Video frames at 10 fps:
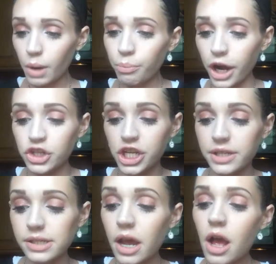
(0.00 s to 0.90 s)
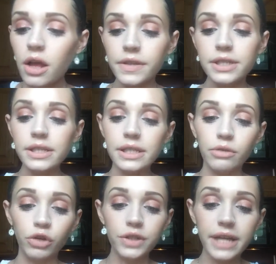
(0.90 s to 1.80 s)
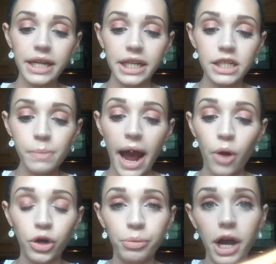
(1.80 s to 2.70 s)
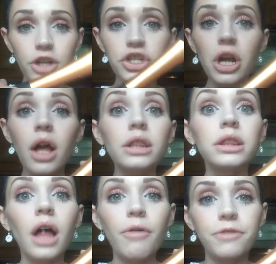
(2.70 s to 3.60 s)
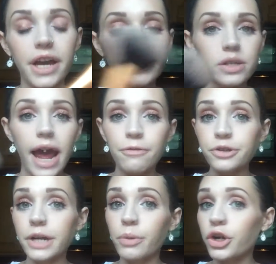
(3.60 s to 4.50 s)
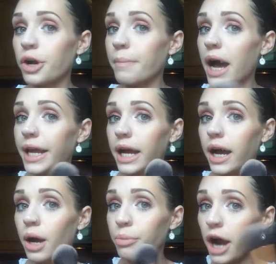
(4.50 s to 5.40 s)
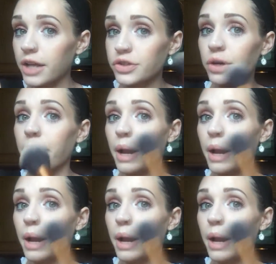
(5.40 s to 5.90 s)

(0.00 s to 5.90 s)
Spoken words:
Brushes. This is the Real Techniques powder brush. Love this. After I put on my bronzer,